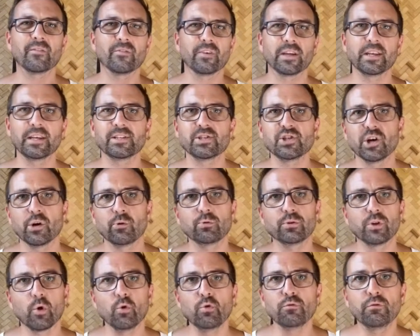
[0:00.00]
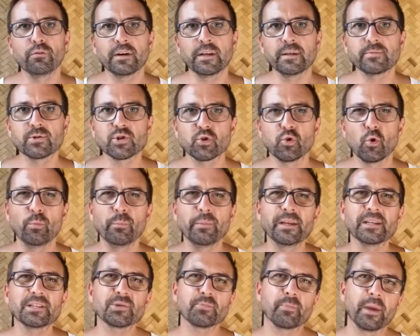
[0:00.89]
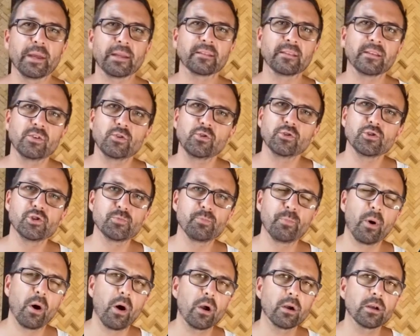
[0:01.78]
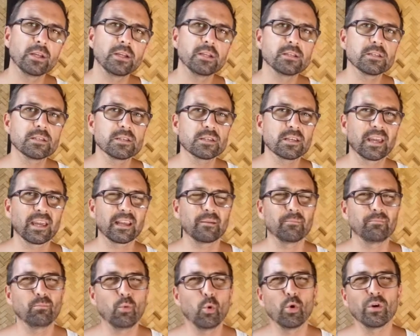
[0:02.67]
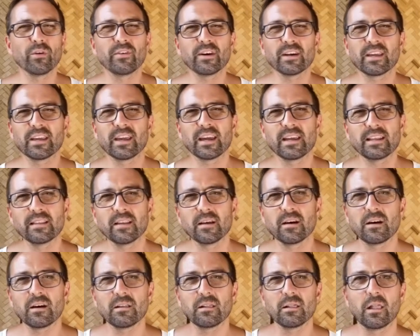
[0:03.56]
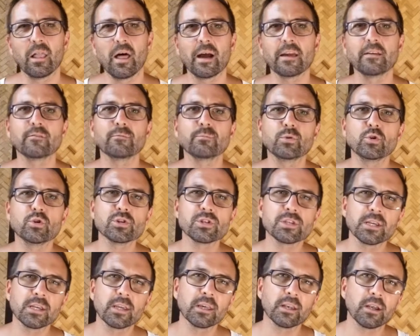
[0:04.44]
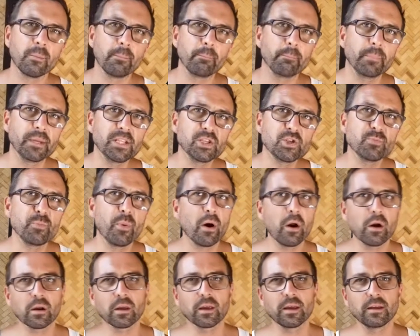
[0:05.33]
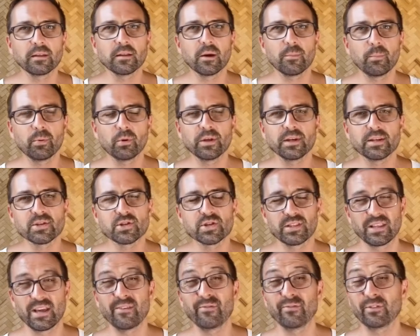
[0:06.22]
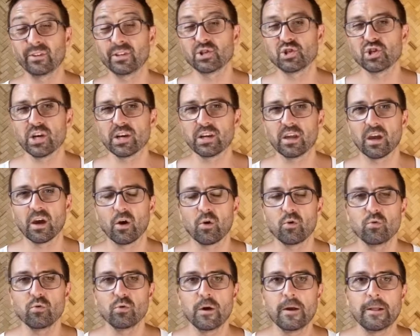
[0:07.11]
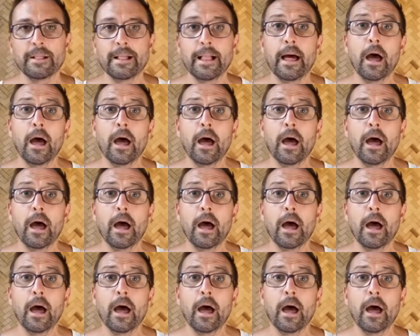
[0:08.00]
got a very chilled out vibe, so don't be expecting huge parties. It's more of a kind of live music and a beach bar kind of place, so definitely check it out.